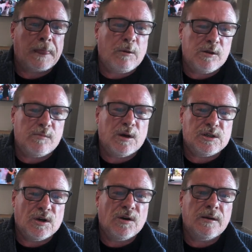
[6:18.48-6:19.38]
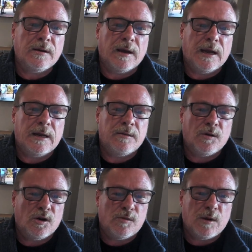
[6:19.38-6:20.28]
with my dog, and
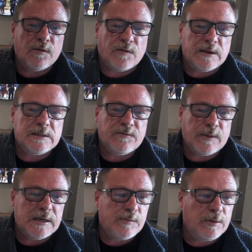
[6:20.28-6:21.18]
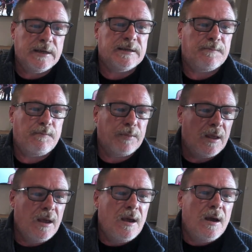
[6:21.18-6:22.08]
all my funds have been depleted.
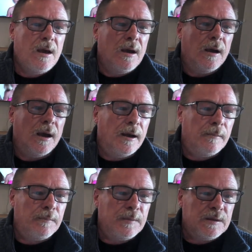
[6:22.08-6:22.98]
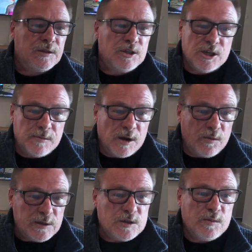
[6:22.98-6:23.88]
Due to my
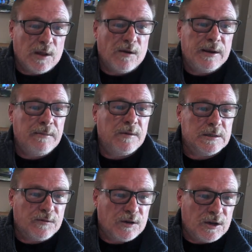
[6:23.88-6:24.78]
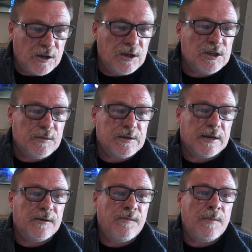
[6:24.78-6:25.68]
whistleblowing, because I've got a YouTube
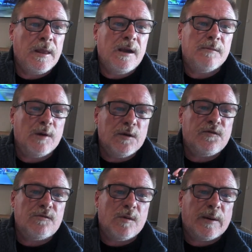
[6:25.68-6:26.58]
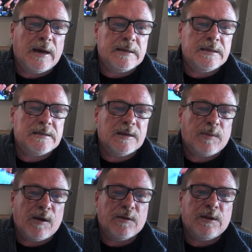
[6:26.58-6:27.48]
channel, my former partners
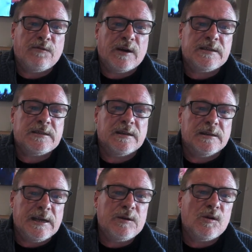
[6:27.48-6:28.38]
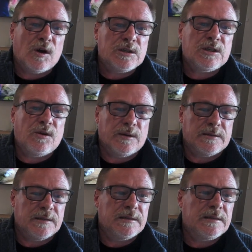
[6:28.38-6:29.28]
apparently faced legal
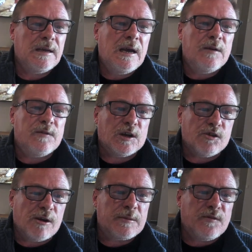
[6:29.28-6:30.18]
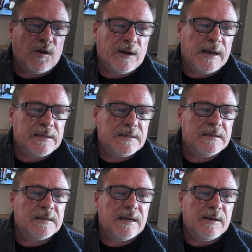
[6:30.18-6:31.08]
consequences for corrupt
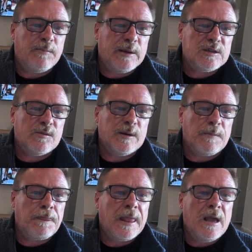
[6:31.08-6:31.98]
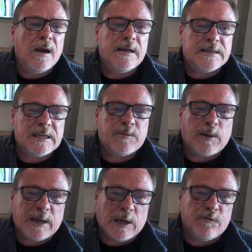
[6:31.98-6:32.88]
finances and embezzlement, and he's had to
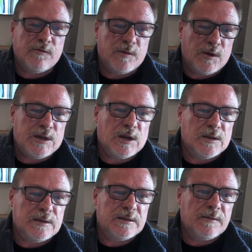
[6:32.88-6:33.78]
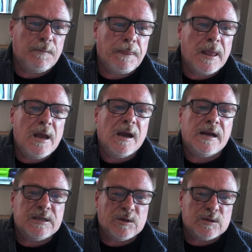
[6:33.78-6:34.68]
pay over $1 million. And
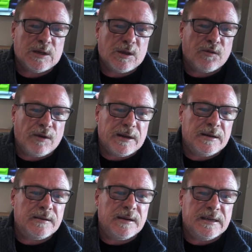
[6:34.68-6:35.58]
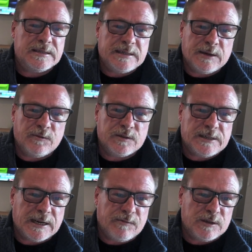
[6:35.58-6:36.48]
he's also threatened, instead of
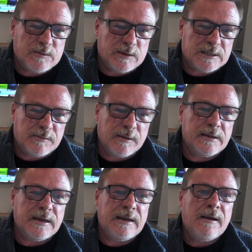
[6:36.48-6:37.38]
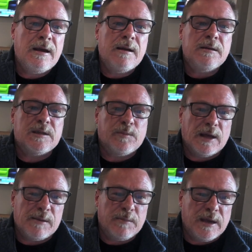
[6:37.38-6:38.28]
taking responsibility, to
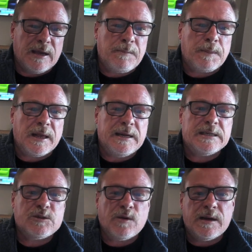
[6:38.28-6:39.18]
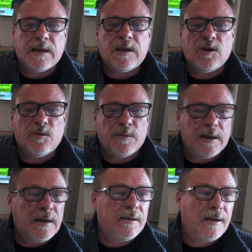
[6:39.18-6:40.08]
blame me, and he's threatened to kill
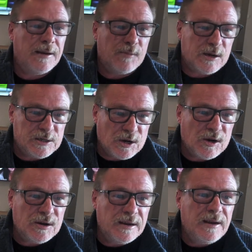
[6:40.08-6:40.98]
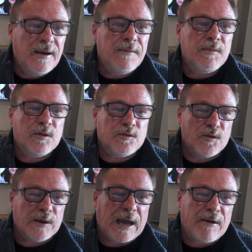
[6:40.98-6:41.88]
me and my dog
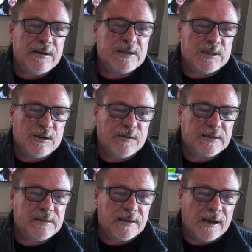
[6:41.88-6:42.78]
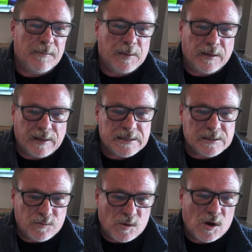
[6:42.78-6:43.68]
through a carriage service. And
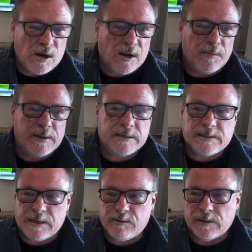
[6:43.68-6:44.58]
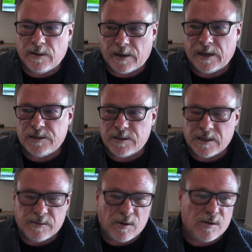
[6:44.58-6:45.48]
that's why I'm in a secret location at
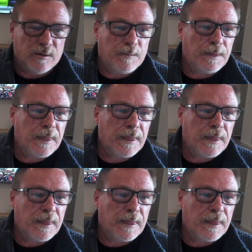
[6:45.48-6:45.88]
the moment.